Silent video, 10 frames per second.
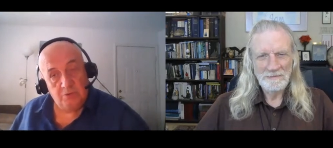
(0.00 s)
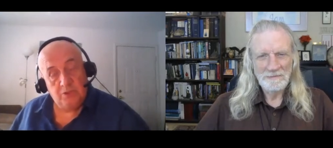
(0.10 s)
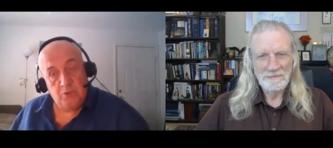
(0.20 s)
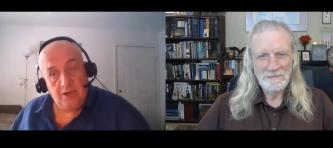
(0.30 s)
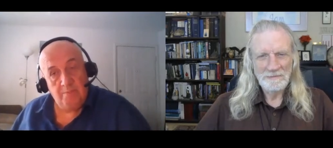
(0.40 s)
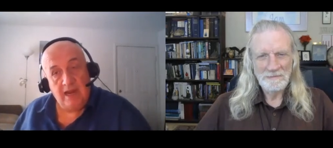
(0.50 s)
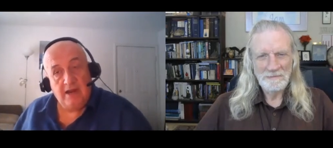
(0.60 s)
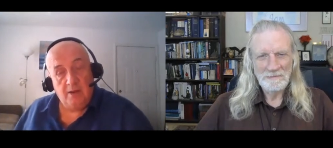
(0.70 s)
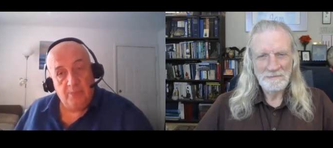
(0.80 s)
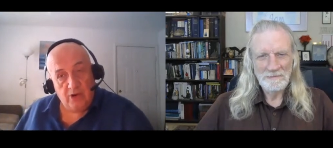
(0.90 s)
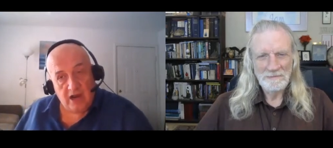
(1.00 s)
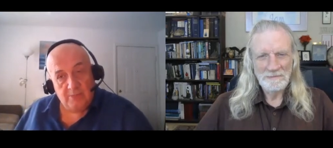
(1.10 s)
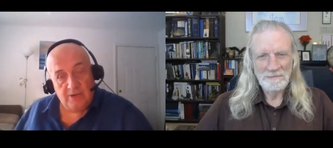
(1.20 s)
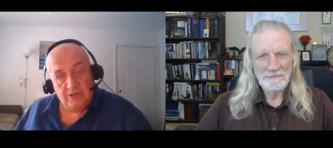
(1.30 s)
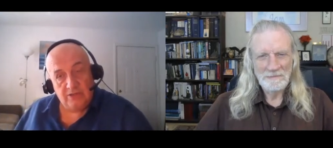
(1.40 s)
Speaker 1: between making a
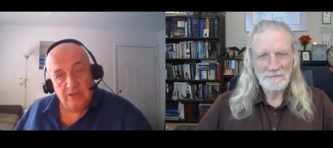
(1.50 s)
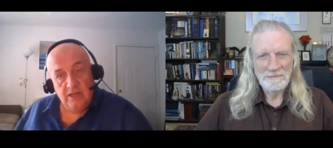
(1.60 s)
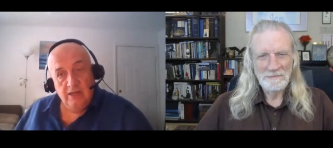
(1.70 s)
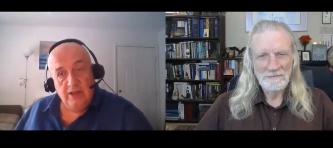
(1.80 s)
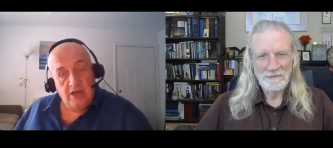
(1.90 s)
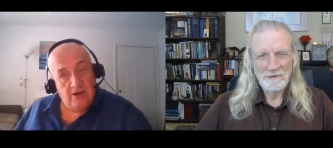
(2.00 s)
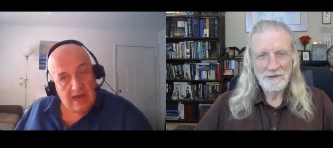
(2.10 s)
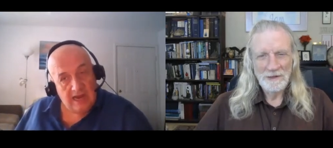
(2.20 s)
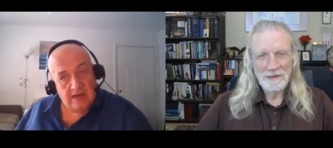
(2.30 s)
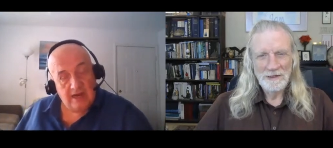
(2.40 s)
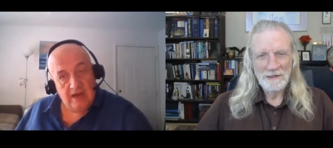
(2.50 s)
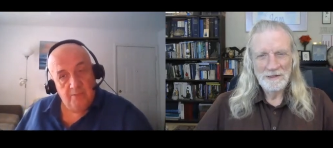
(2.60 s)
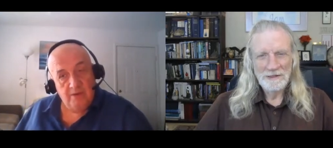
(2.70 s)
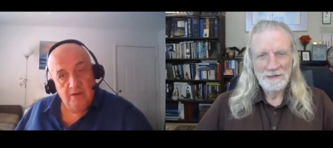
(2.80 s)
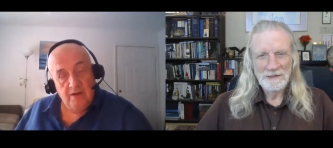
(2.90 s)
promise that you can't
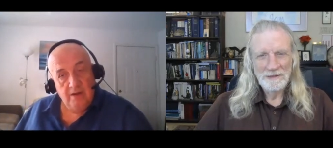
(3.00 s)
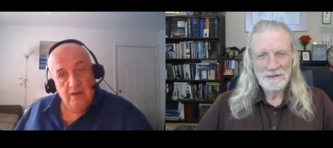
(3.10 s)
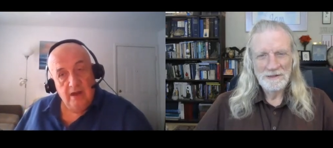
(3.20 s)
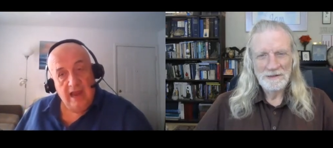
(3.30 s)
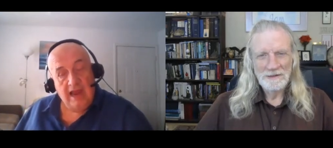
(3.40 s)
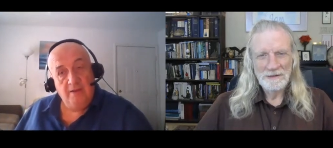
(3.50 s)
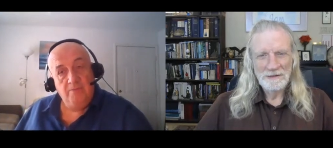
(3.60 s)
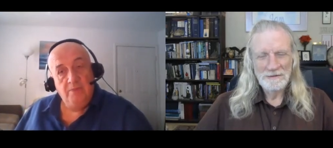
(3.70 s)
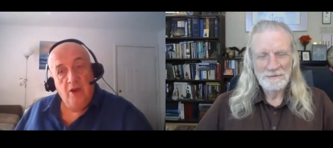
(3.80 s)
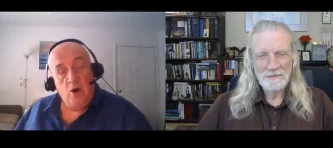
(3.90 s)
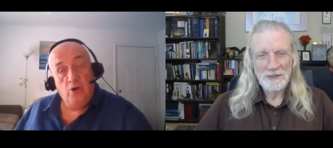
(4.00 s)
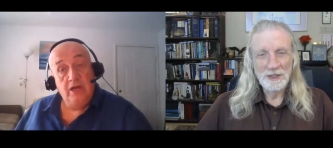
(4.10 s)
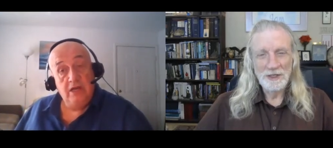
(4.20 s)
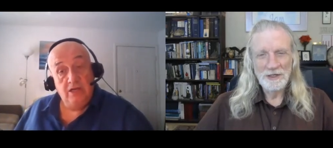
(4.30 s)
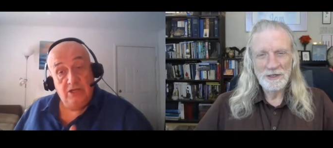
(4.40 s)
keep and
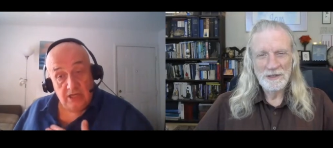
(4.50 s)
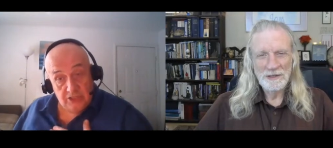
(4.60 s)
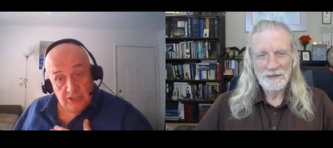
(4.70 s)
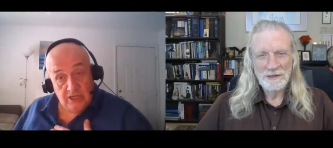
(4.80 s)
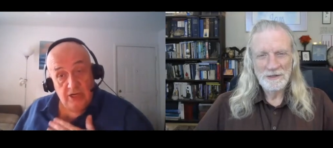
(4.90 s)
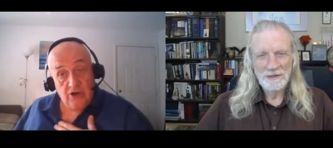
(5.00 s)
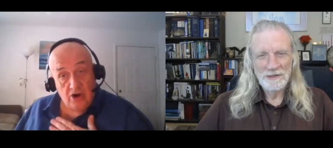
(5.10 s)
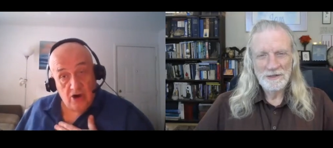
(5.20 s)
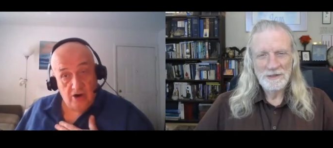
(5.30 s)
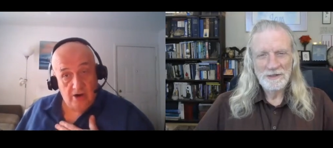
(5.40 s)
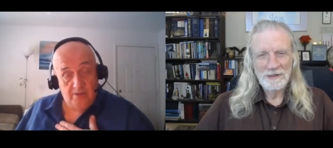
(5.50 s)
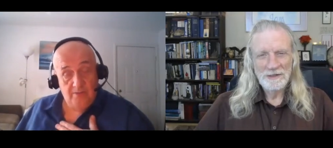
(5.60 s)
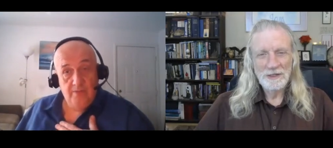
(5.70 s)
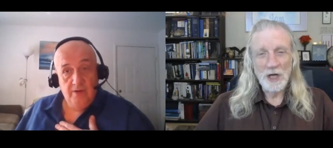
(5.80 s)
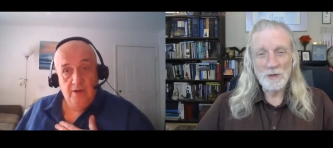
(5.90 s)
holding an intention in your heart
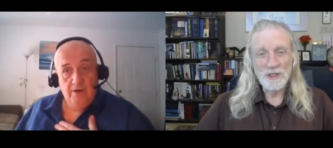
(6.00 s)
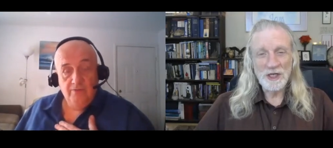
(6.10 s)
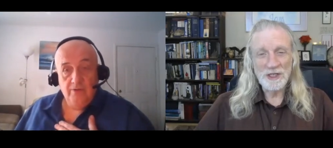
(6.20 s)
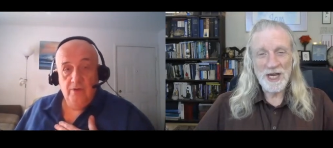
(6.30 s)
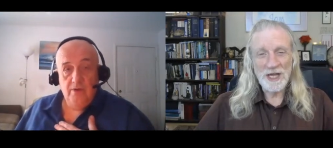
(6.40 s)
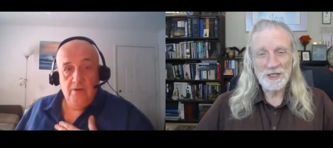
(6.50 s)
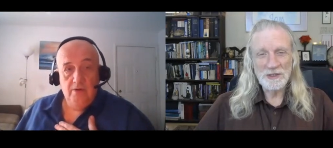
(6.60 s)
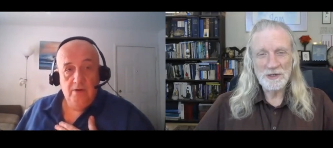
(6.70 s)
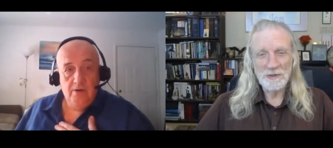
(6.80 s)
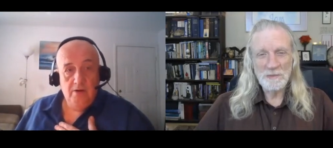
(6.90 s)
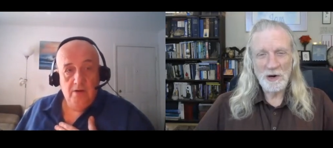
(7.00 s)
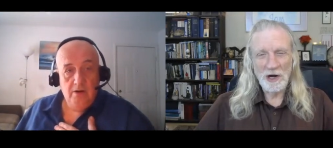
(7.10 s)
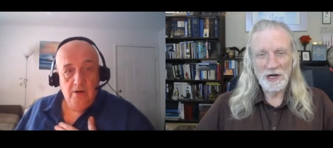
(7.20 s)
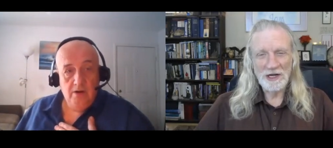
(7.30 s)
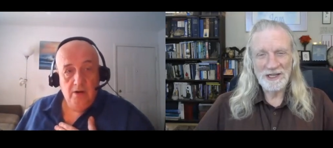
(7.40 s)
Speaker 2: no till death do you
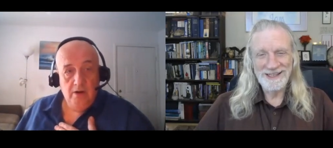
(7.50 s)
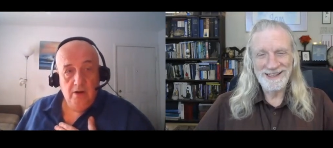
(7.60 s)
part